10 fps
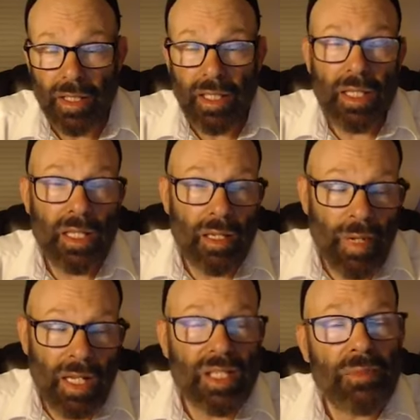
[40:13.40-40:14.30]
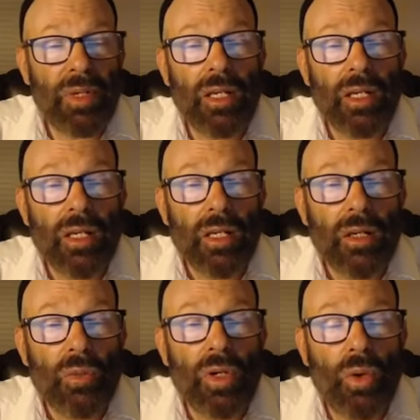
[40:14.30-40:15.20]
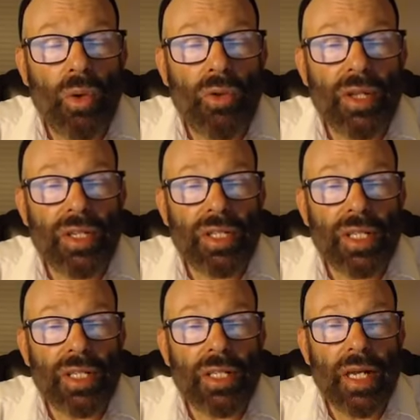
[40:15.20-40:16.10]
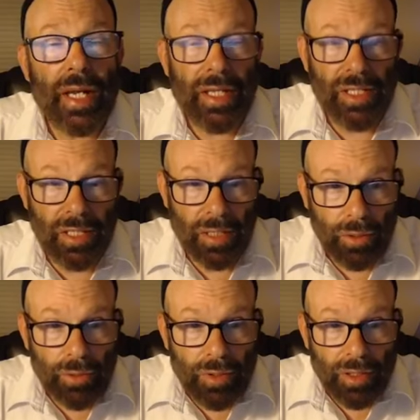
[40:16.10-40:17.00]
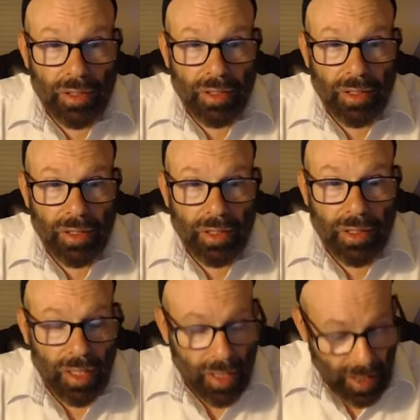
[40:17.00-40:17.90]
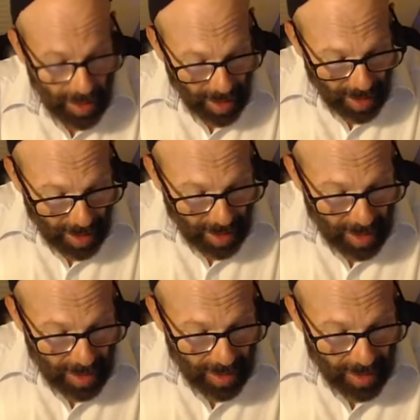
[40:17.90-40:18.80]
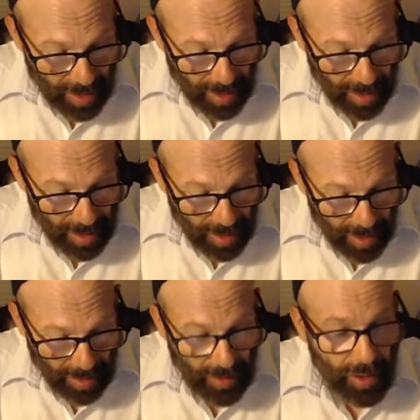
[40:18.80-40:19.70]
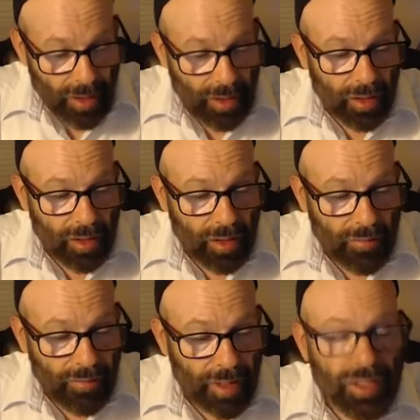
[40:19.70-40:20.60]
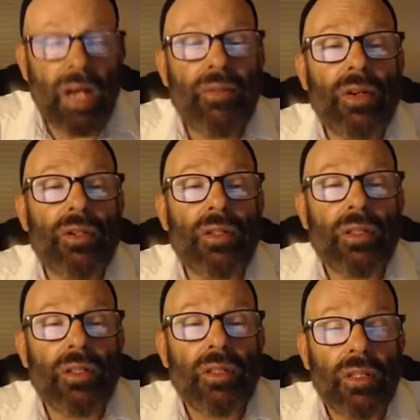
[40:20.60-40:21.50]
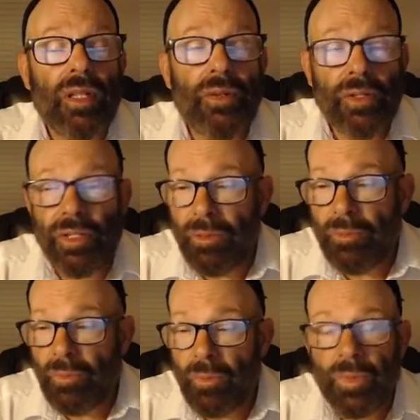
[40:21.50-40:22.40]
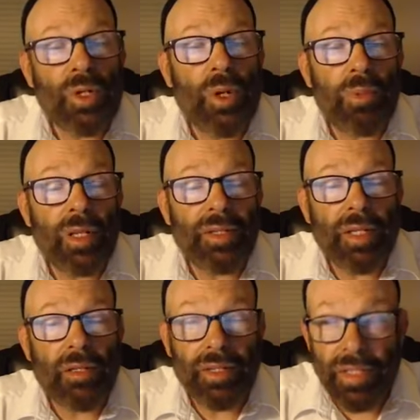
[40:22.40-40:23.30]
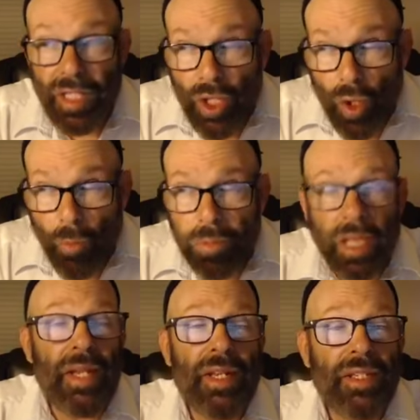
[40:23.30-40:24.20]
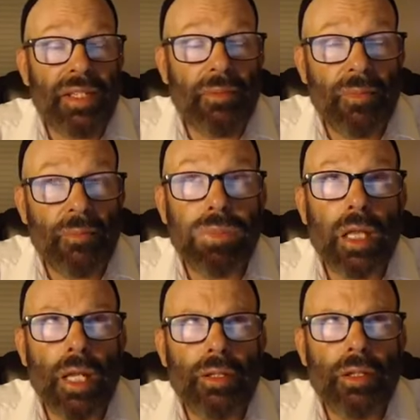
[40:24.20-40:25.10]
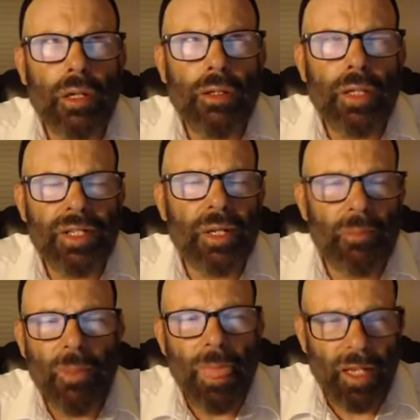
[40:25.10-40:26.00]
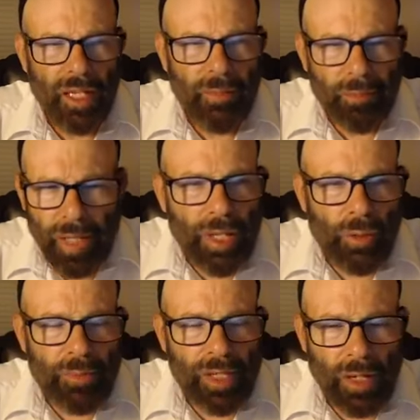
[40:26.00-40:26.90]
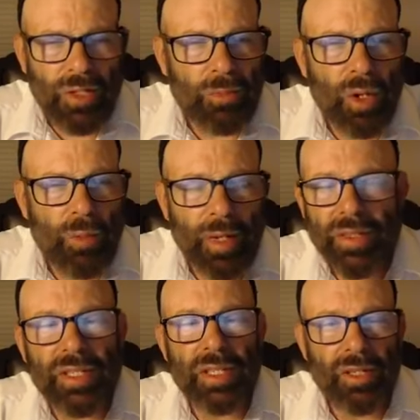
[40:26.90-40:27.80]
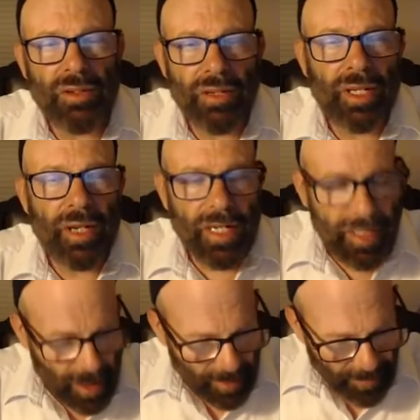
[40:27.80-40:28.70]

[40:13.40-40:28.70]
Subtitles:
In Kabbalah speak, we call this Atzilut. In earlier philosophical literature, Neoplatonism, Platonism, even Plato himself spoke about this greater ideal.